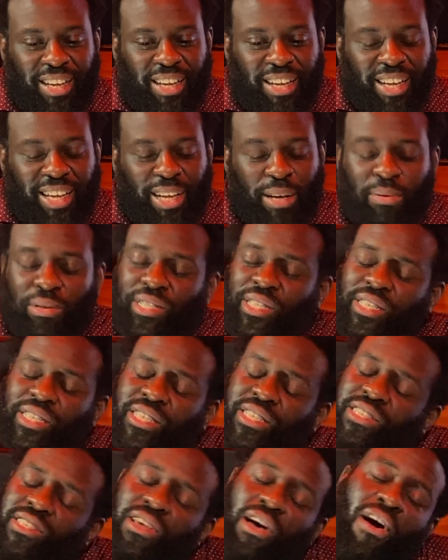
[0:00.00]
It was this
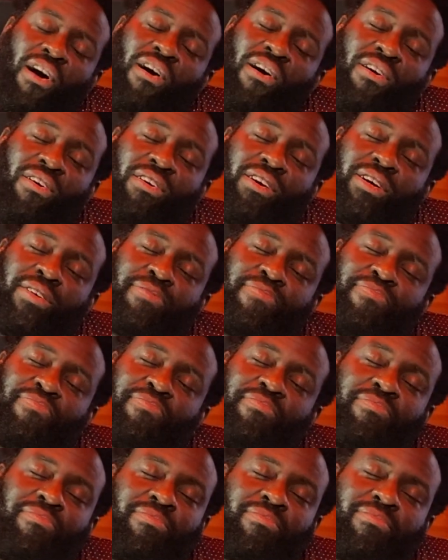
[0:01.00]
song.
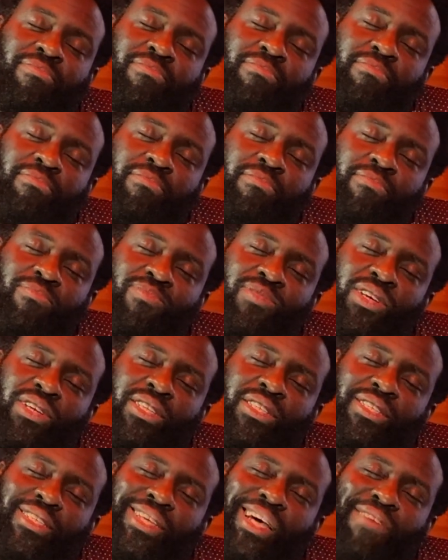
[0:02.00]

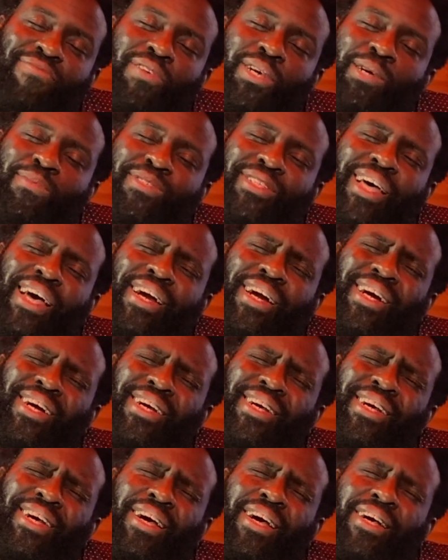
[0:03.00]
I think it was like
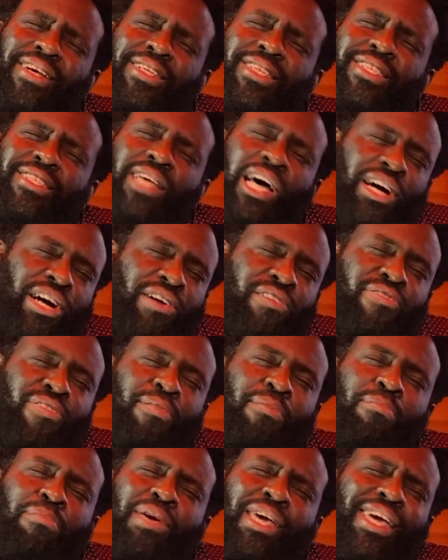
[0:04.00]
"Sucker for
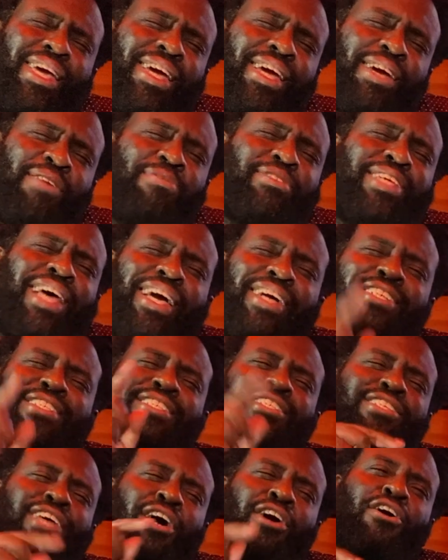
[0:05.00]
Me." It was like
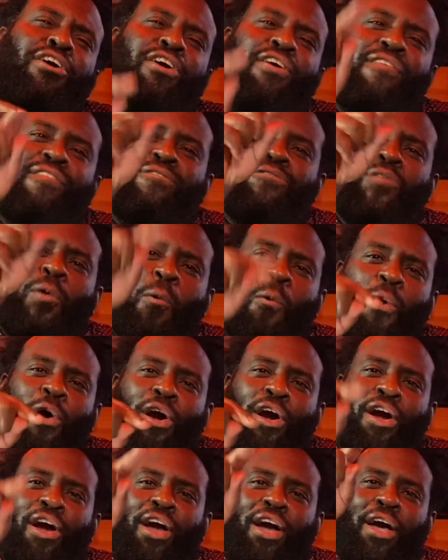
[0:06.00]
"Sucker
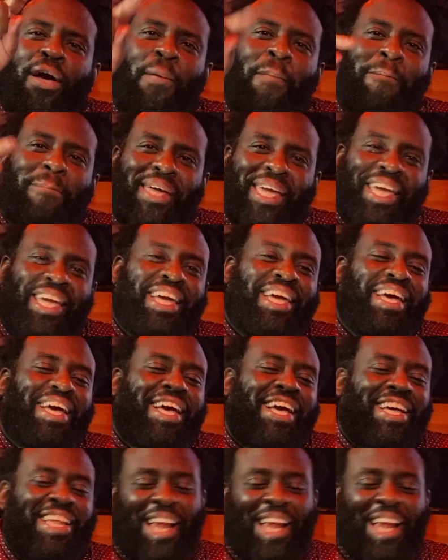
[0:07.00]
for Me," and